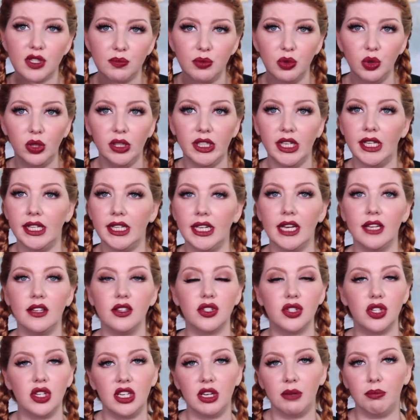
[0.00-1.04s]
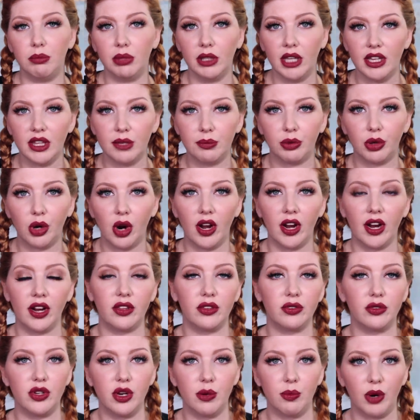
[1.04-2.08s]
a spoolie on the end so you can blend the
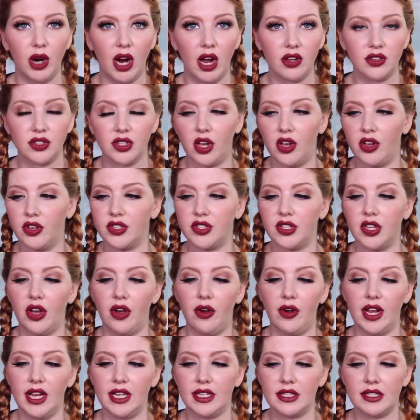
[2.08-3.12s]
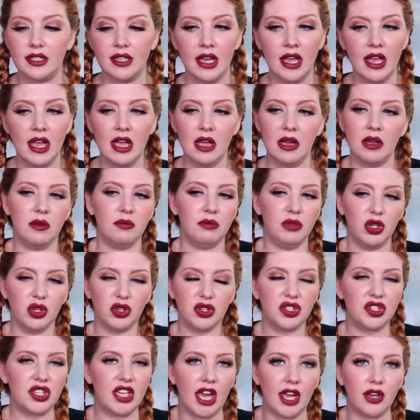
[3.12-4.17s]
product through your brows also. It's
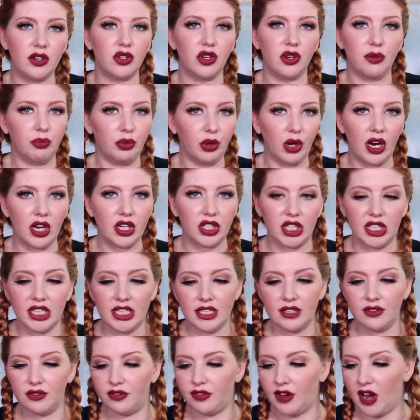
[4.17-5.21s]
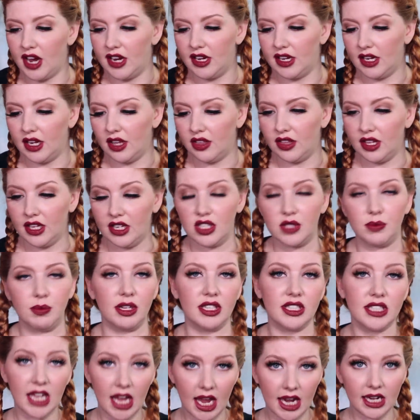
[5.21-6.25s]
your standard brush. I didn't find anything
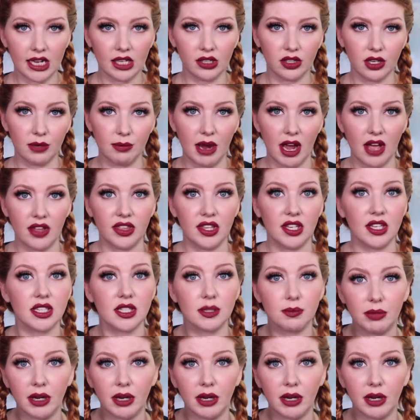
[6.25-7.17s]
spectacular about this,